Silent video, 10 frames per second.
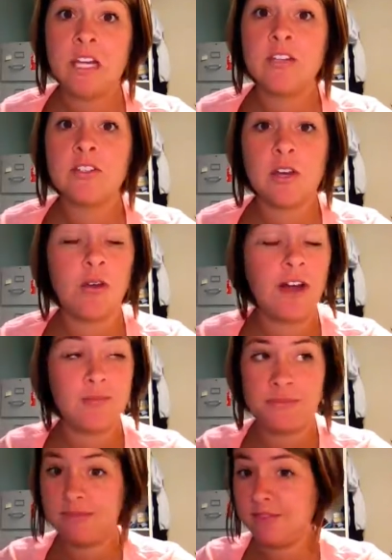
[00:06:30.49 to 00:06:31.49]
So
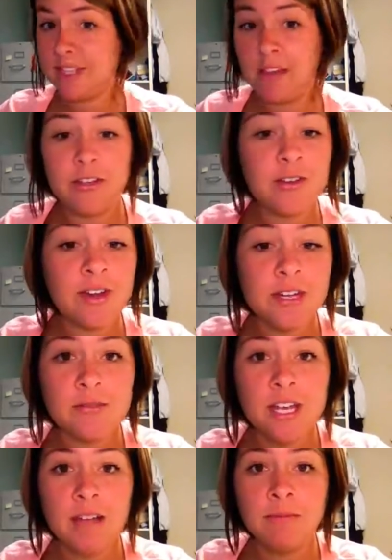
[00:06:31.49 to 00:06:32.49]
I'm telling you ahead
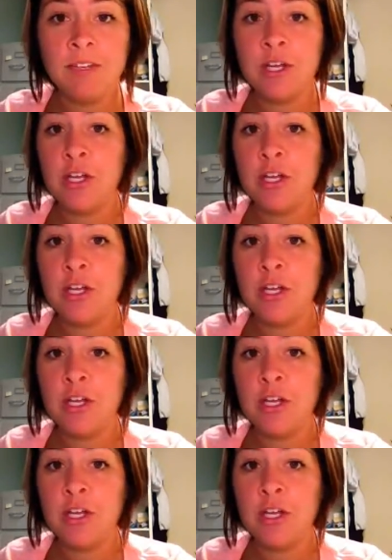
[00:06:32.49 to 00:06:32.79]
of time,